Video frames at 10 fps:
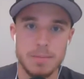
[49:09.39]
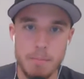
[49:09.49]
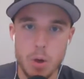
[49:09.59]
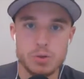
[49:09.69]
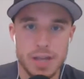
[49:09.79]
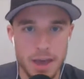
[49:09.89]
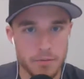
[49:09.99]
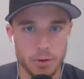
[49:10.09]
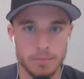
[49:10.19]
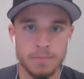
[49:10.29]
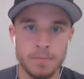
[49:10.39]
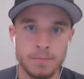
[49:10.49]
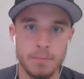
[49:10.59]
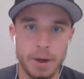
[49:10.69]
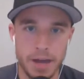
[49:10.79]
the most ever
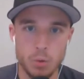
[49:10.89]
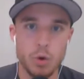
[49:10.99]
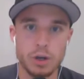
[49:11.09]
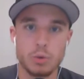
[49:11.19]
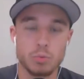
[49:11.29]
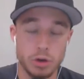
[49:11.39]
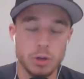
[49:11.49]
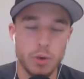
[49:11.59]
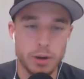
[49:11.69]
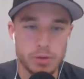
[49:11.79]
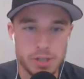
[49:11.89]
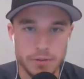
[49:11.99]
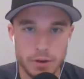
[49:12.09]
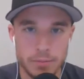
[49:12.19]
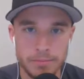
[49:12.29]
by a rookie wide
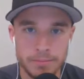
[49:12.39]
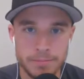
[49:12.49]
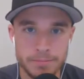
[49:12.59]
receiver.